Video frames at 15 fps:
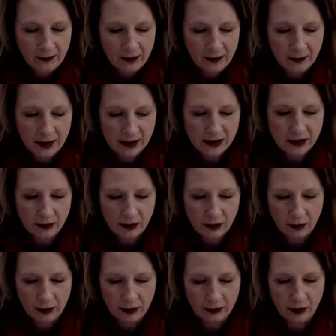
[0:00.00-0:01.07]
The Minnesota
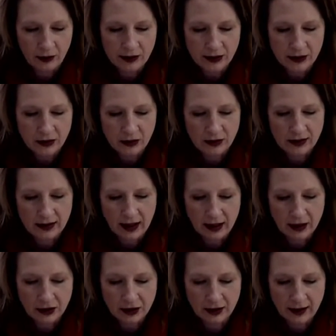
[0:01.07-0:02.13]
Corn Growers
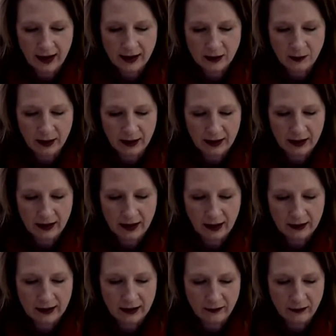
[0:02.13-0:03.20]
Association has been
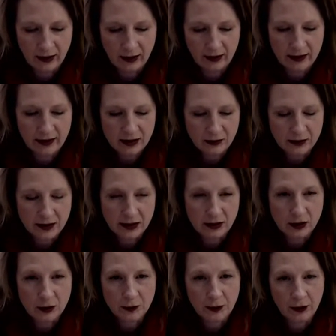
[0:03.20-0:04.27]
conducting various
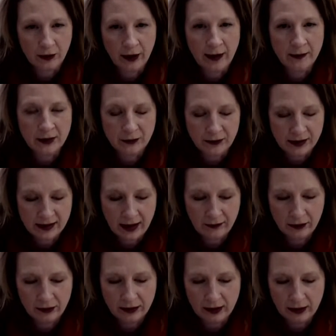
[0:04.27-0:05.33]
research programs for
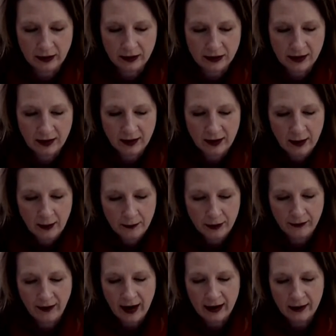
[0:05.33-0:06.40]
several years,
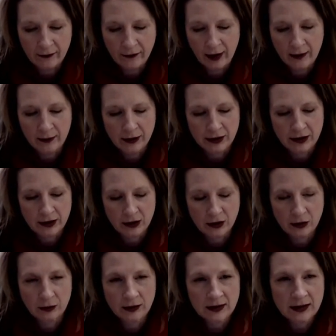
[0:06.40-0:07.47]
providing farmers the
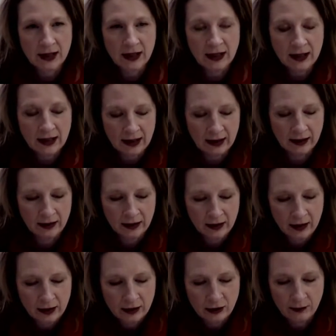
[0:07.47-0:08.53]
tools they need
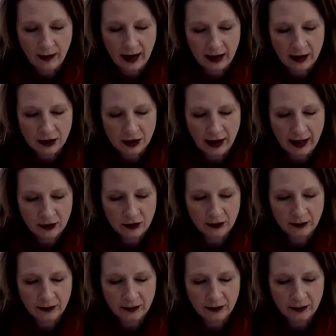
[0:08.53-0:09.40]
to manage natural